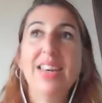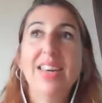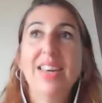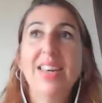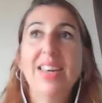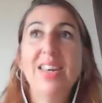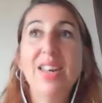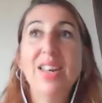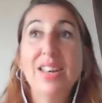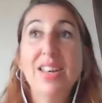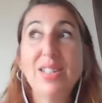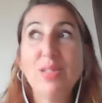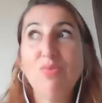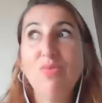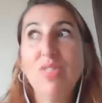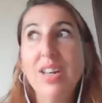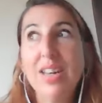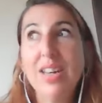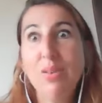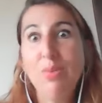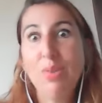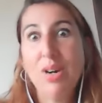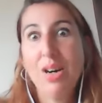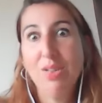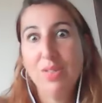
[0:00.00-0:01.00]
you know, it's
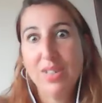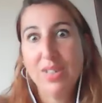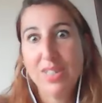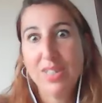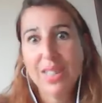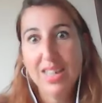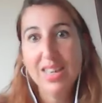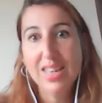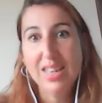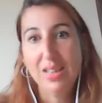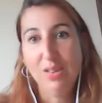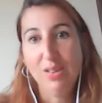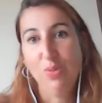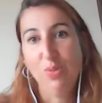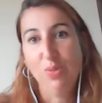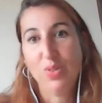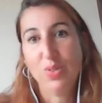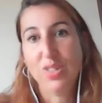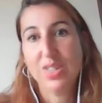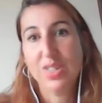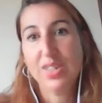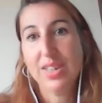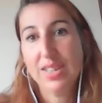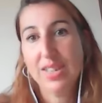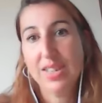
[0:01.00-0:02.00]
really well received
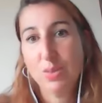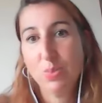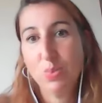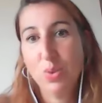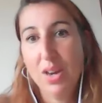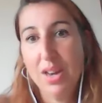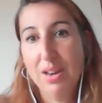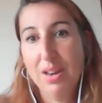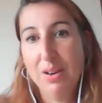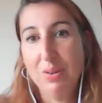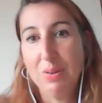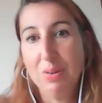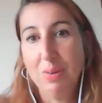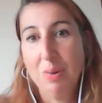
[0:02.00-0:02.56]
as yeah. well.